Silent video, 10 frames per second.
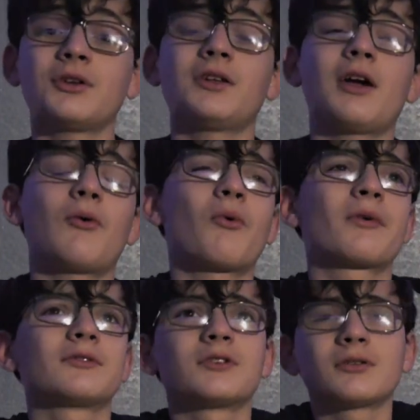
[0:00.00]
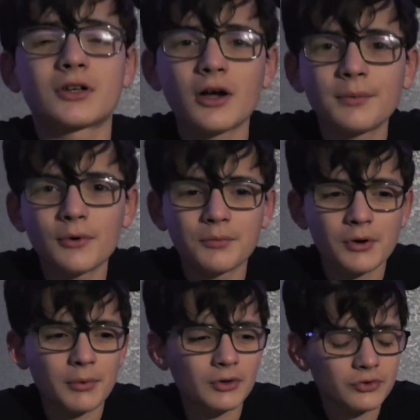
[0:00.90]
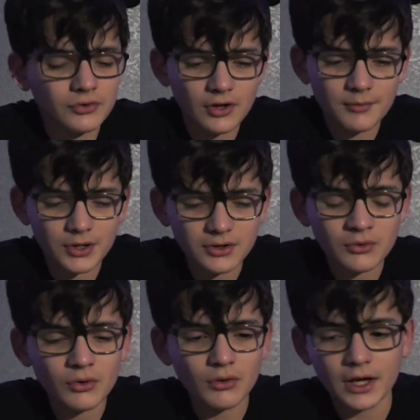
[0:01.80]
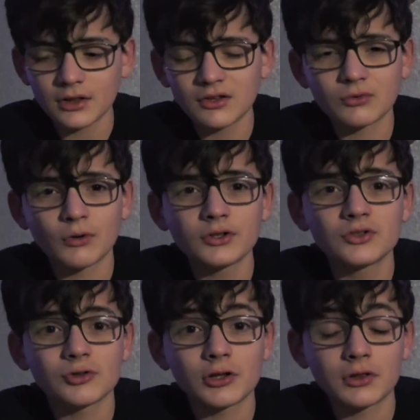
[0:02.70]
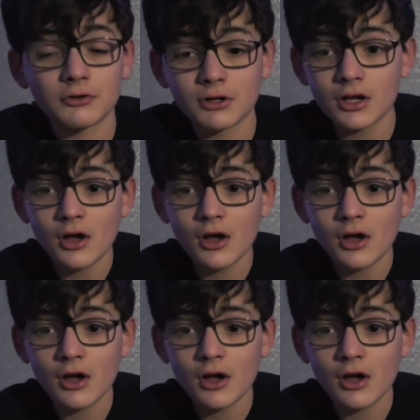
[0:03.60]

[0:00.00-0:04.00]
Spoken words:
Now, a couple of proposals have been, like this one string theory,